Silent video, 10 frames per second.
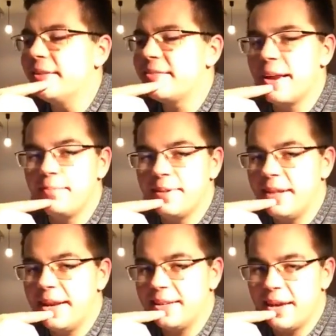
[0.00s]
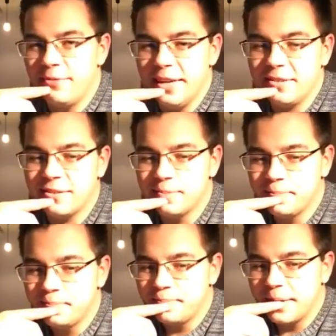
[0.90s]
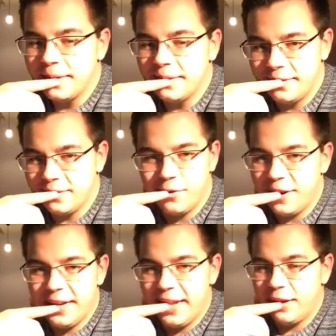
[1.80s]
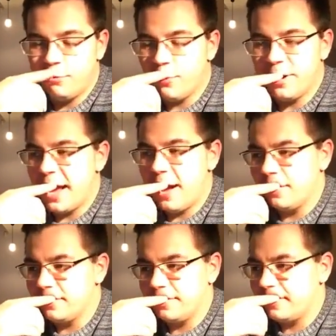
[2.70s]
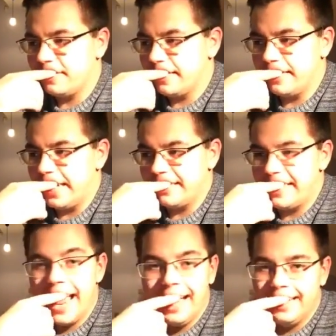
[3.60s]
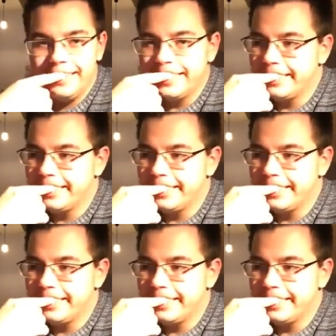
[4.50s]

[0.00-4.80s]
sample, like FX. This is already worn out as hell.